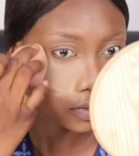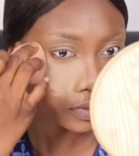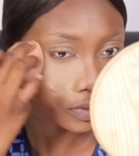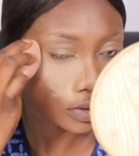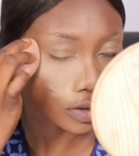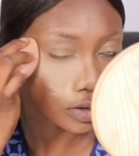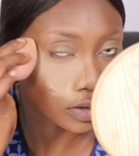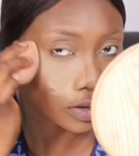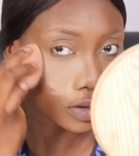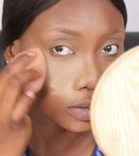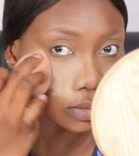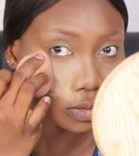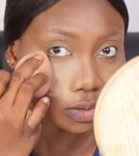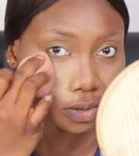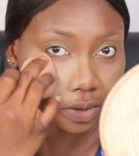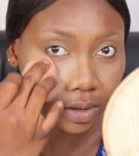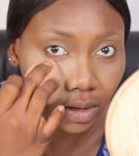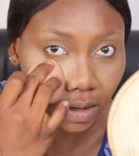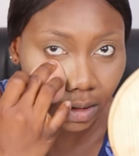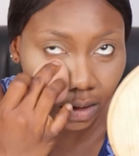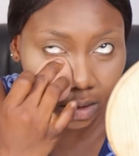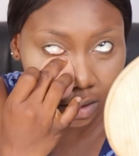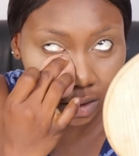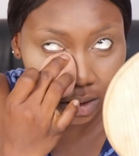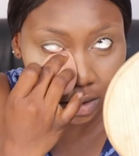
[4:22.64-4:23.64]
for some
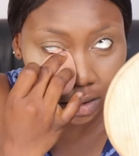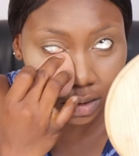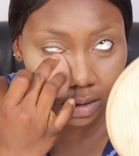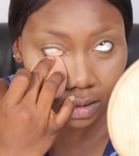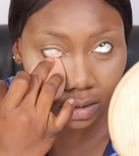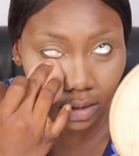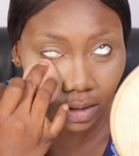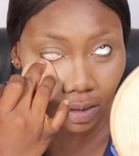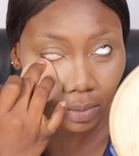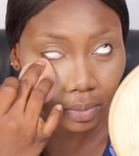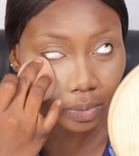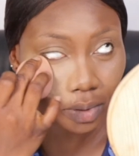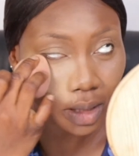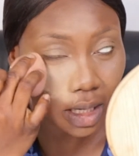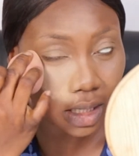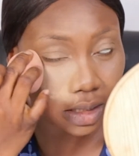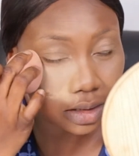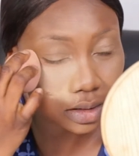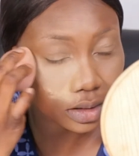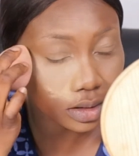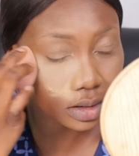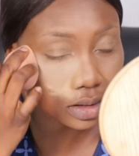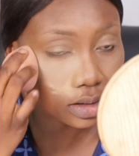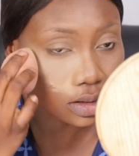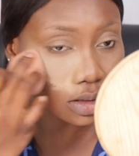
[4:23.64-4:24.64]
reason the
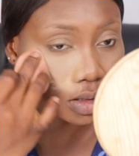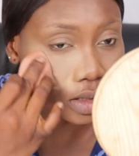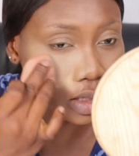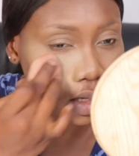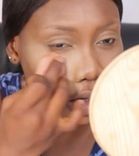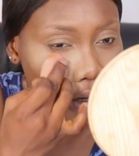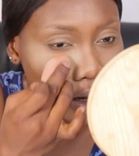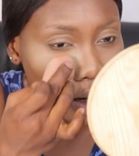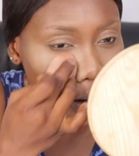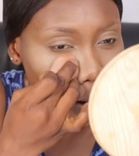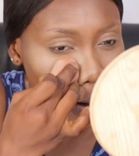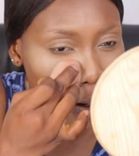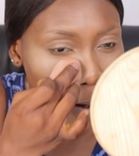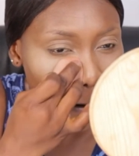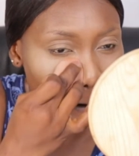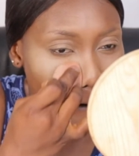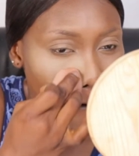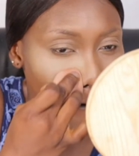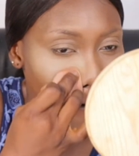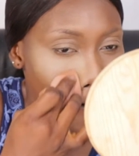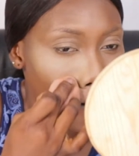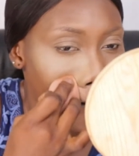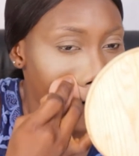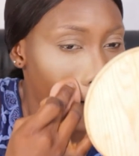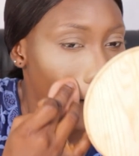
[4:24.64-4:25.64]
past
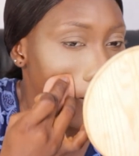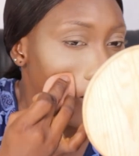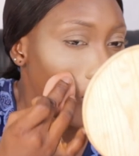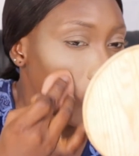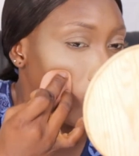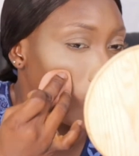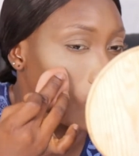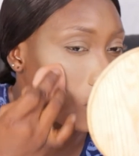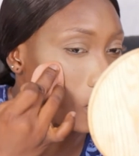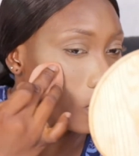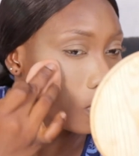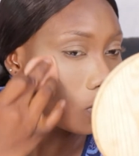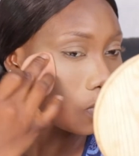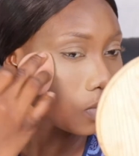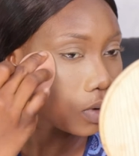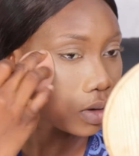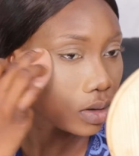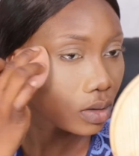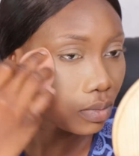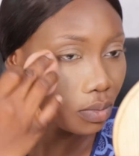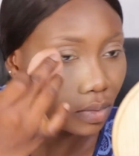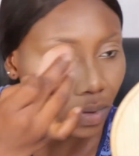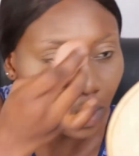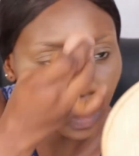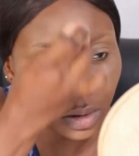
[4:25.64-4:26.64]

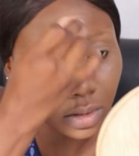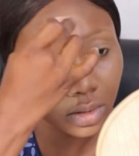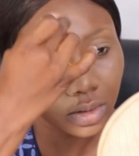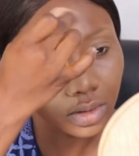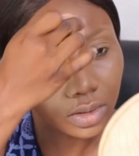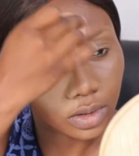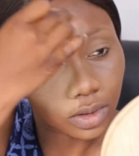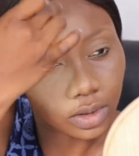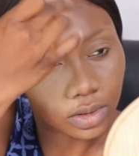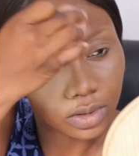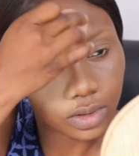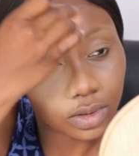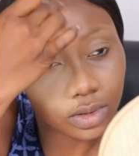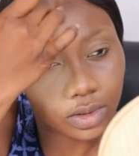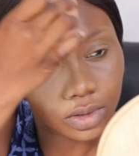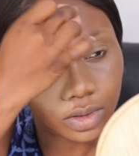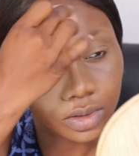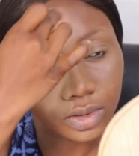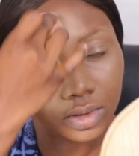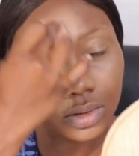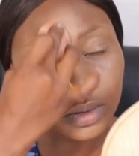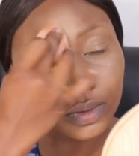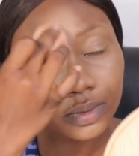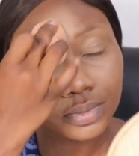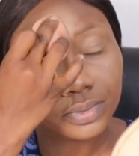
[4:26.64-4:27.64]
1 month or
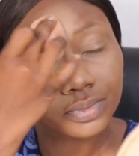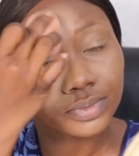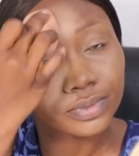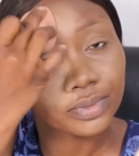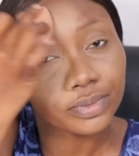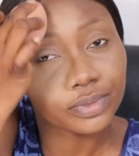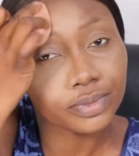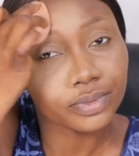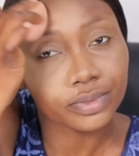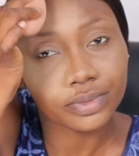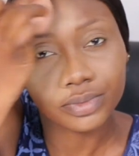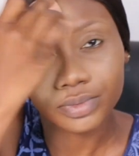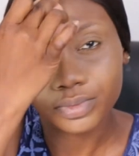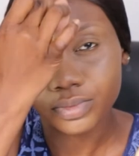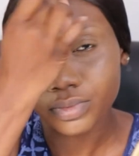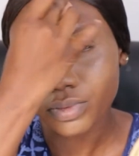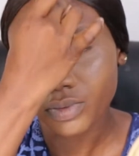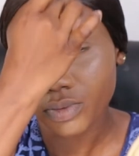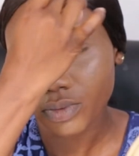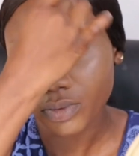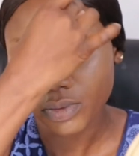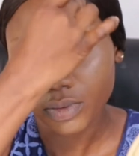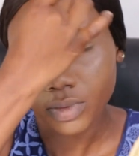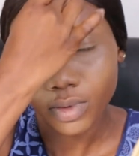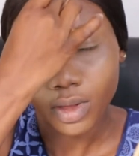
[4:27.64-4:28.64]
so,
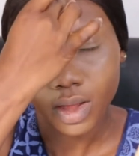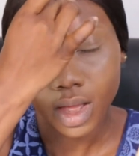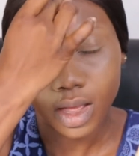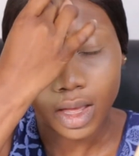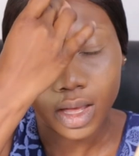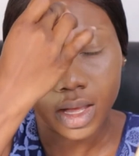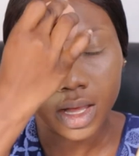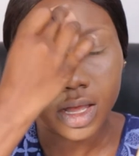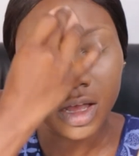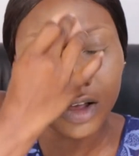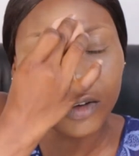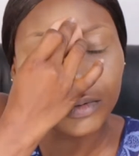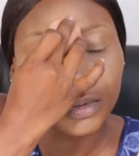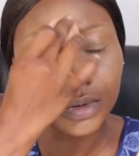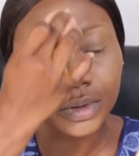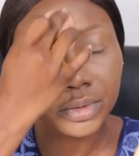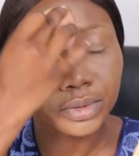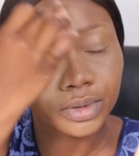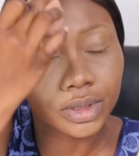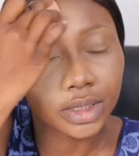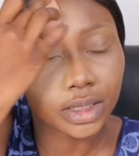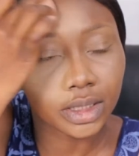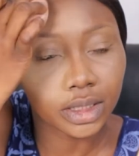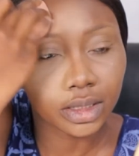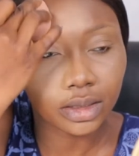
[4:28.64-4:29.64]
I have been
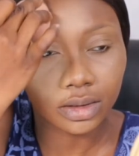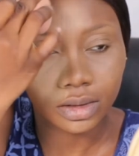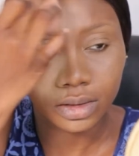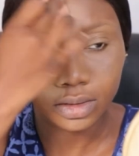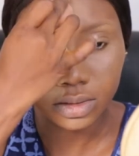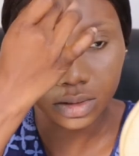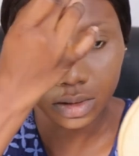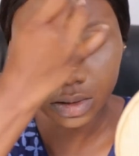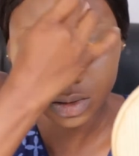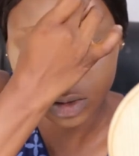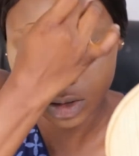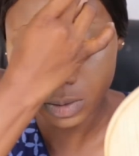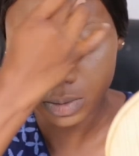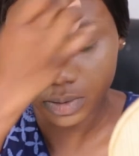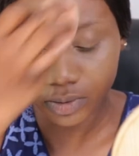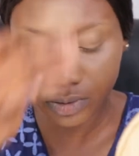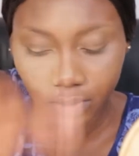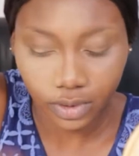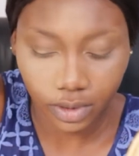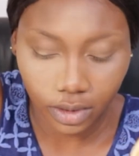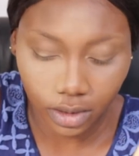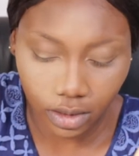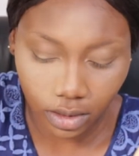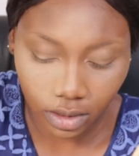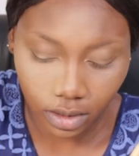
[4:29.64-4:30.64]
reaching non-stop
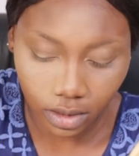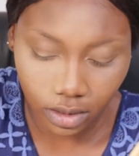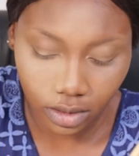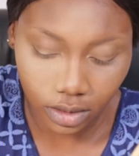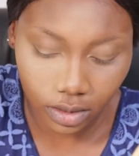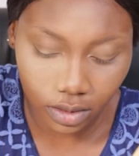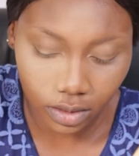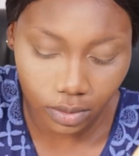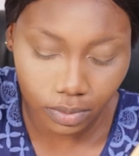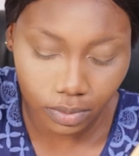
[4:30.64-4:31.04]
for this